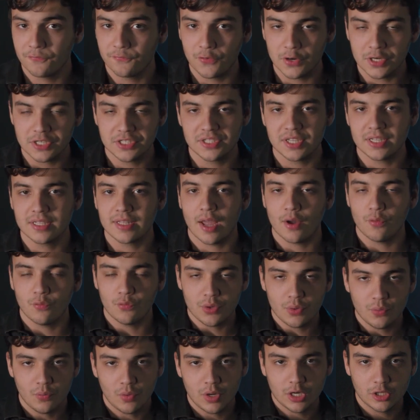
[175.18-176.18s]
the first thing that
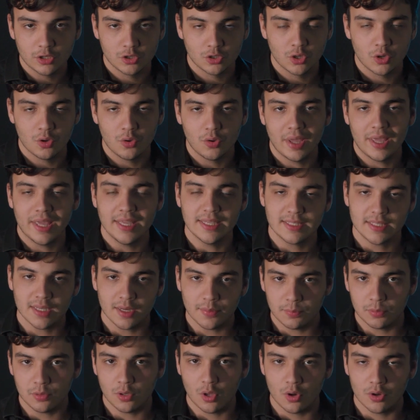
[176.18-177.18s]
we wanna do is
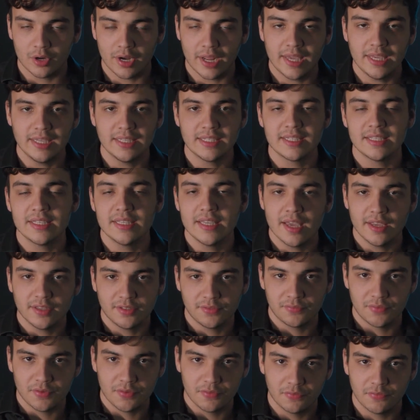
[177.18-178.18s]
upload a
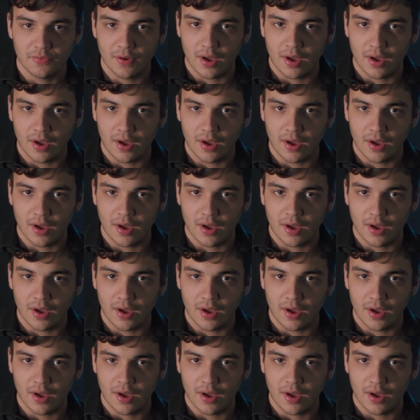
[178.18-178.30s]
CSV